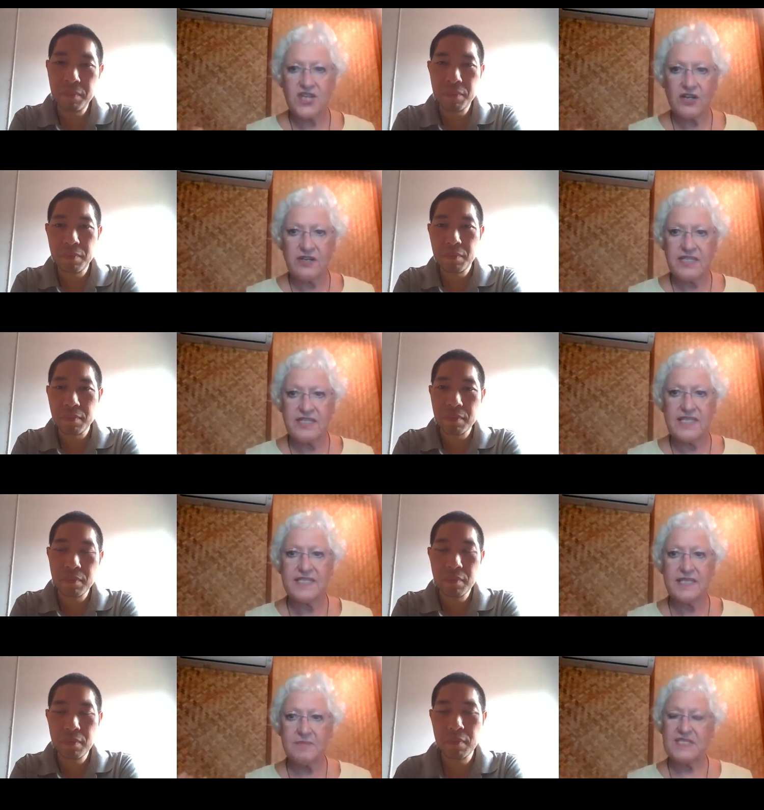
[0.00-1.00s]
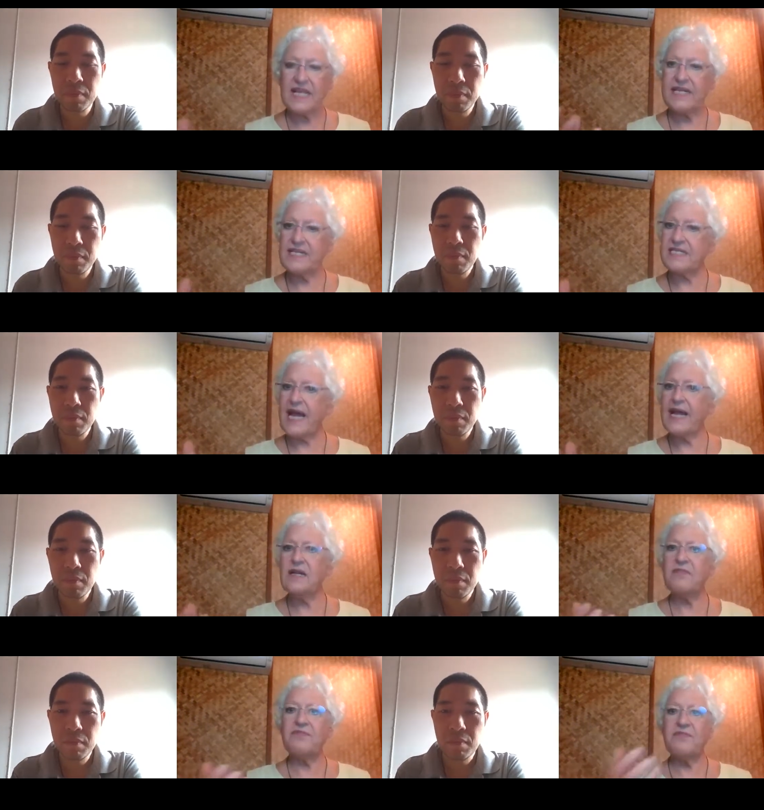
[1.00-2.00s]
Speaker 1: chakra systems that is
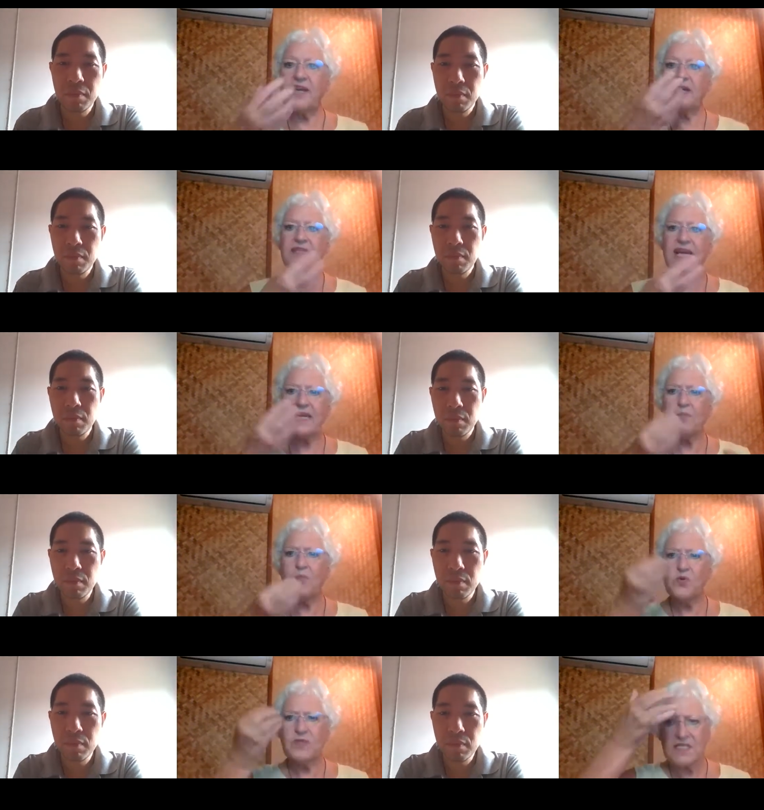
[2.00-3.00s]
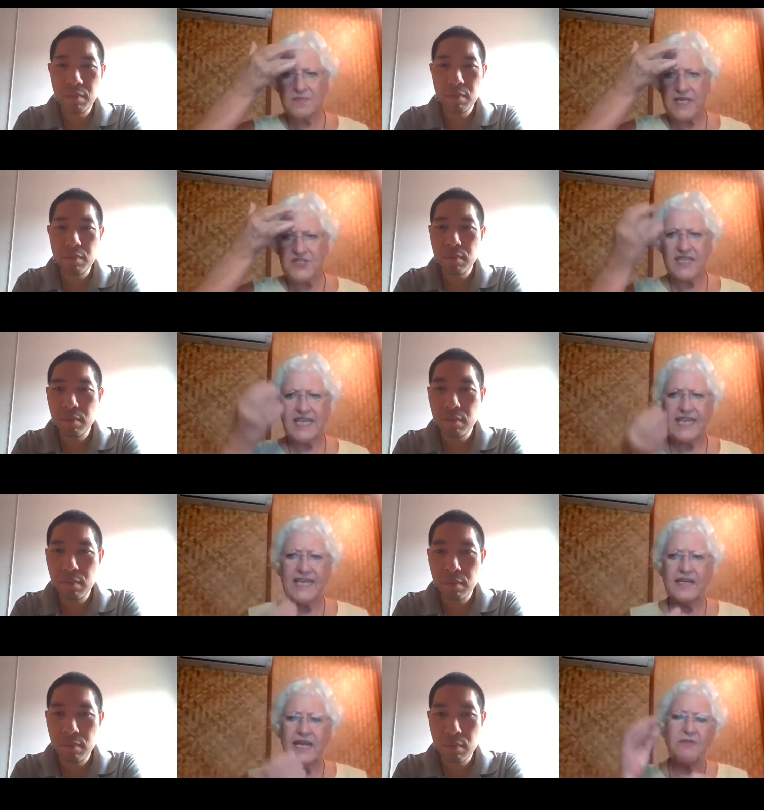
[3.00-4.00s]
kind of uh, kind of put especially
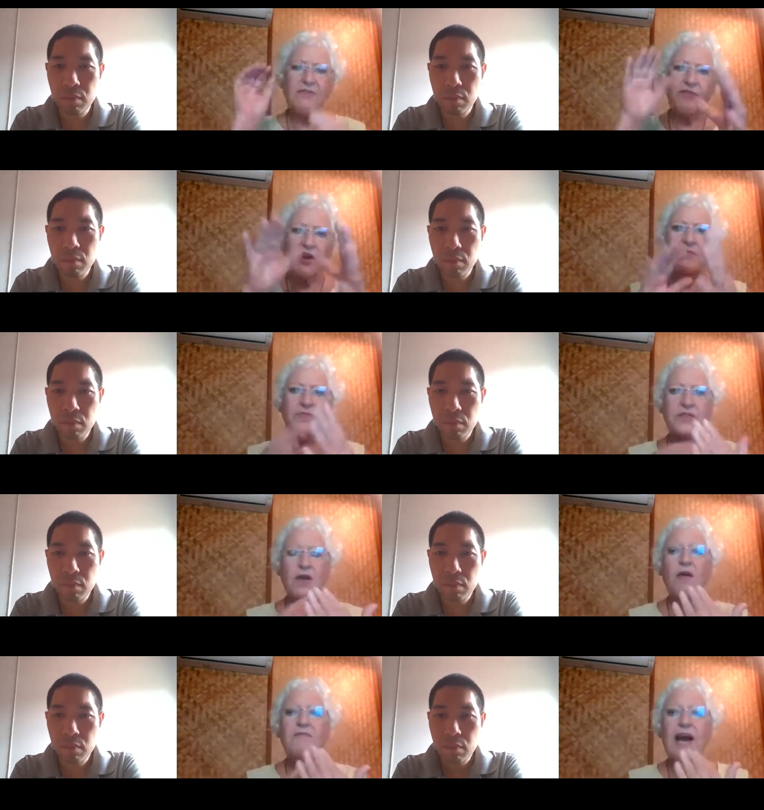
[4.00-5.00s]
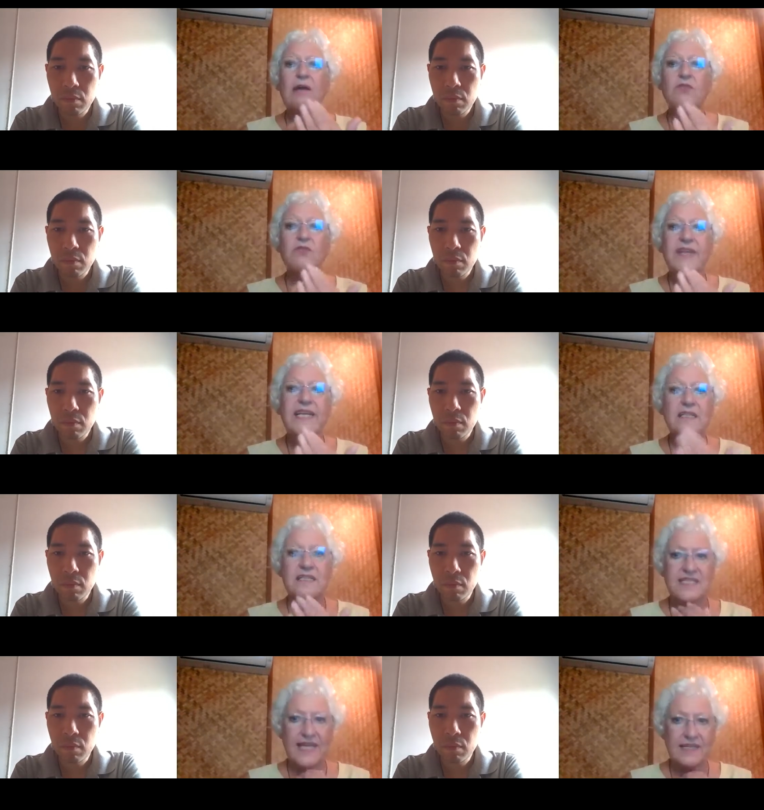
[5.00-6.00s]
here in front of our
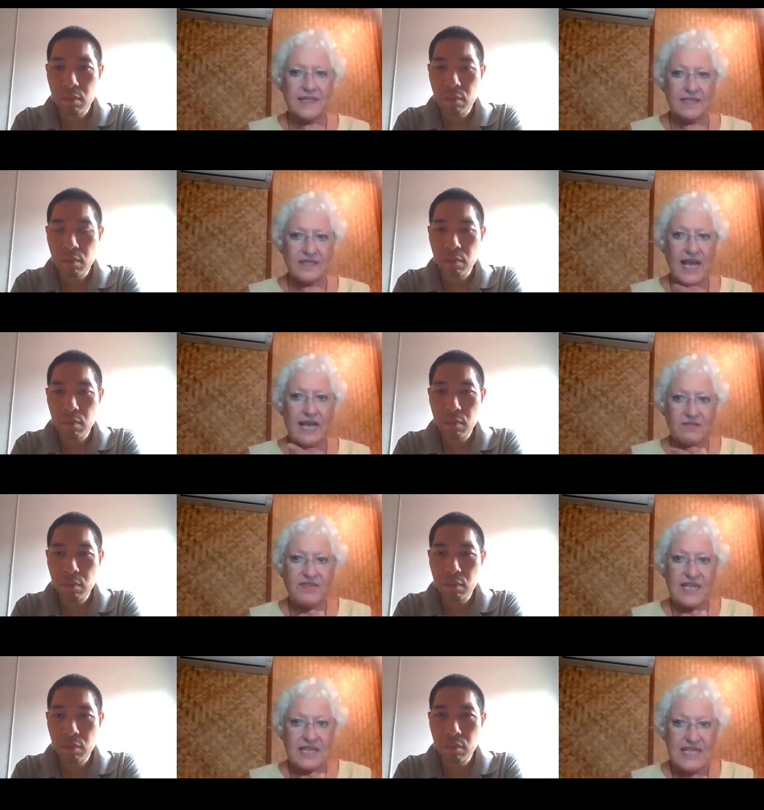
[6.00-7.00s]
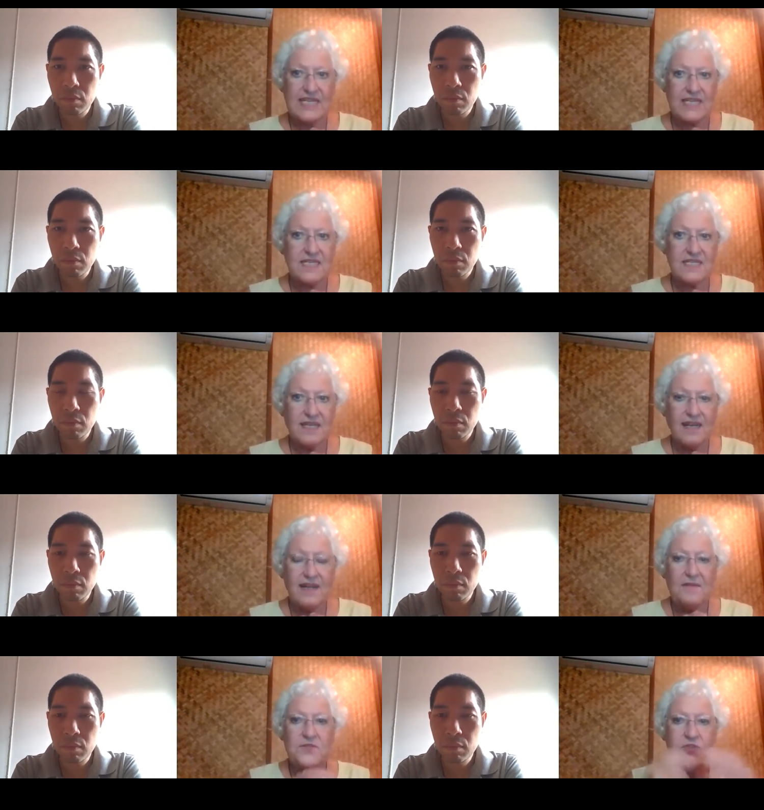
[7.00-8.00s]
real center that we need
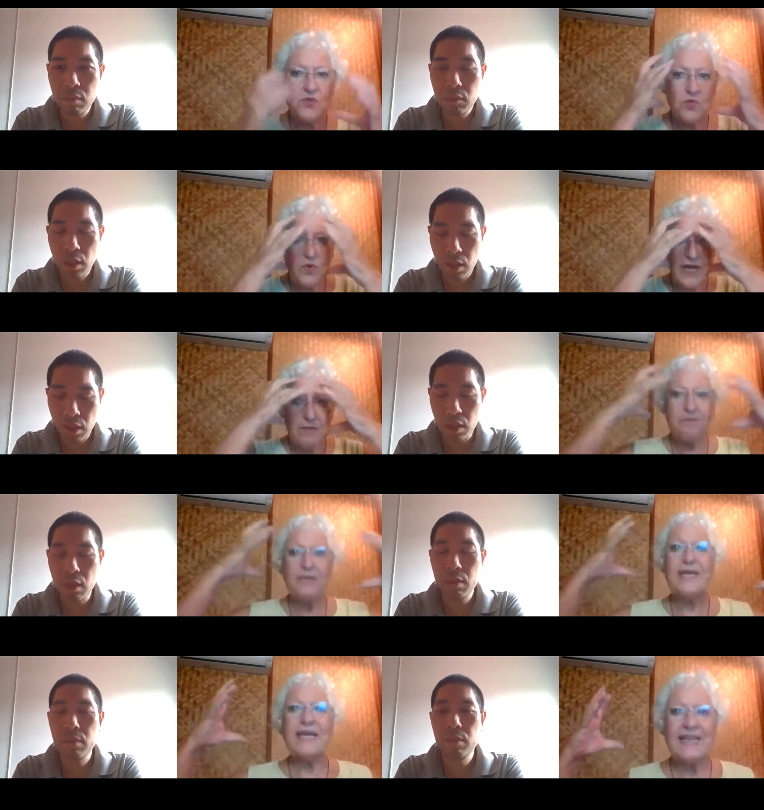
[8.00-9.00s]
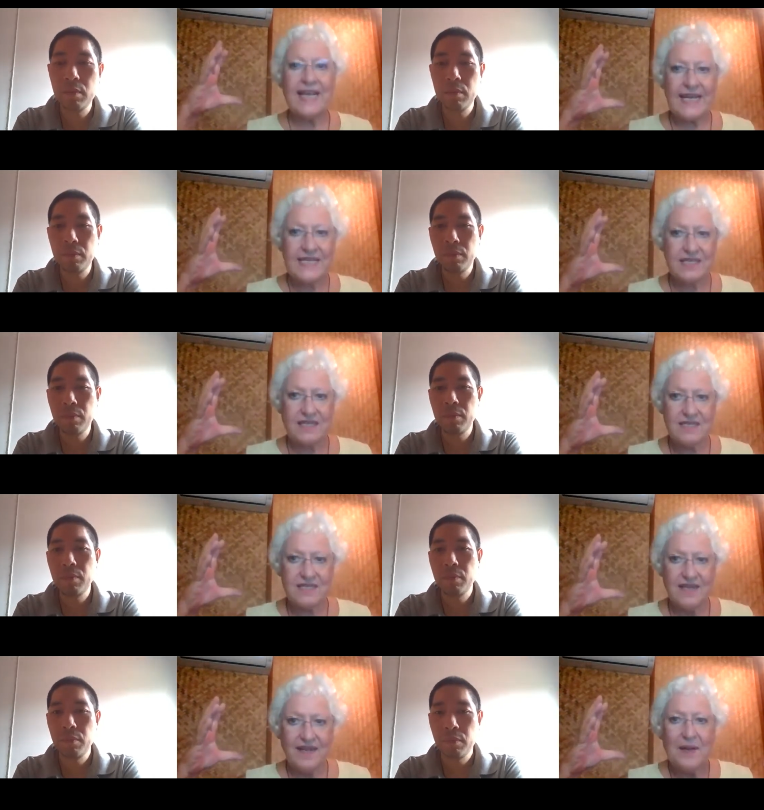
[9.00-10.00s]
to mm-hmm. be
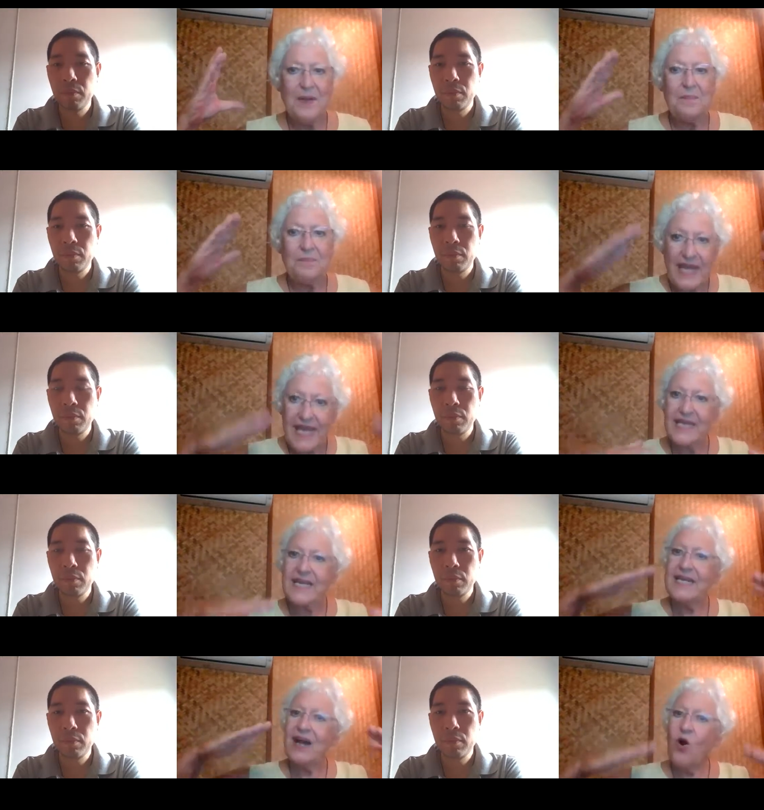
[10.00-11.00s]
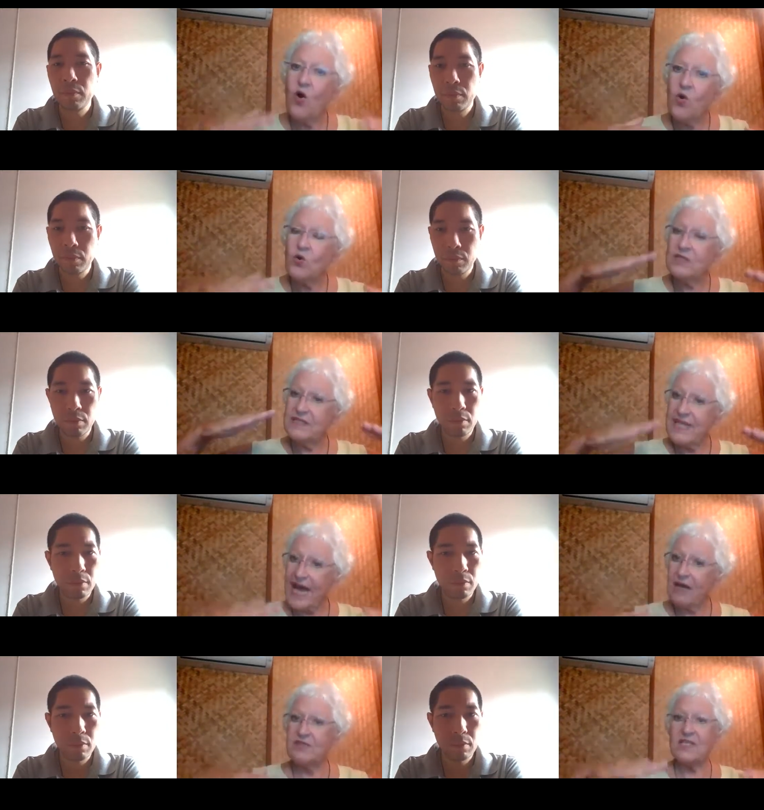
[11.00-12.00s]
enlightened, they can hold
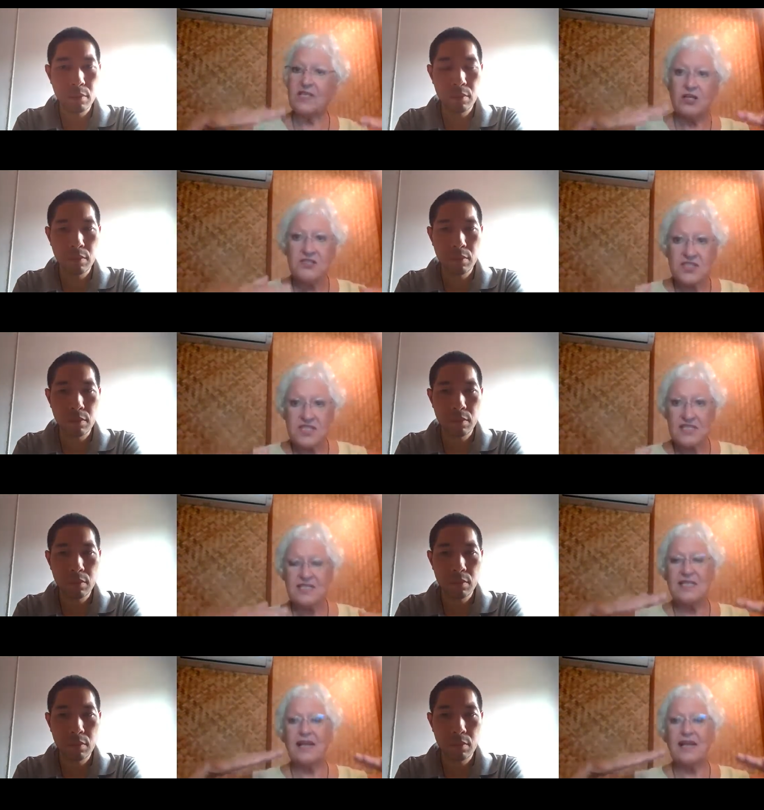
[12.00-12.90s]
down the consciousness